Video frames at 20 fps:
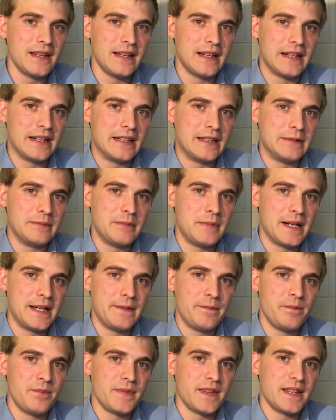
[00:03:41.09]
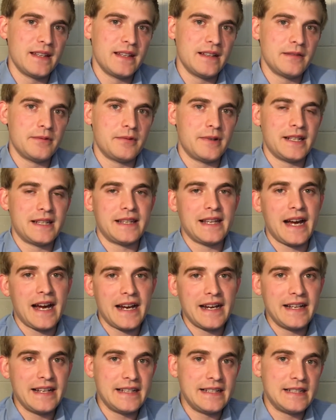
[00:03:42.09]
But what
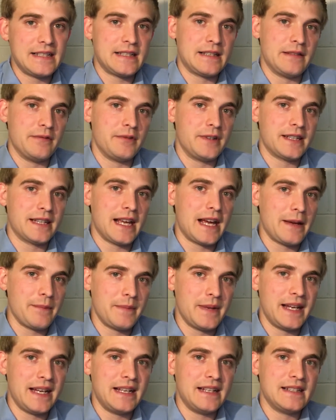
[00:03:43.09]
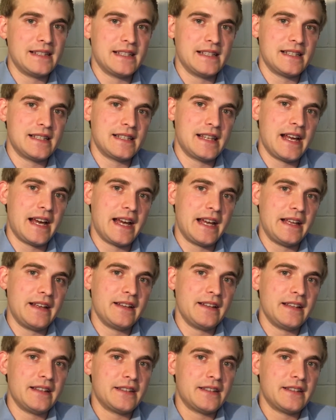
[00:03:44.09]
that is and what that means is that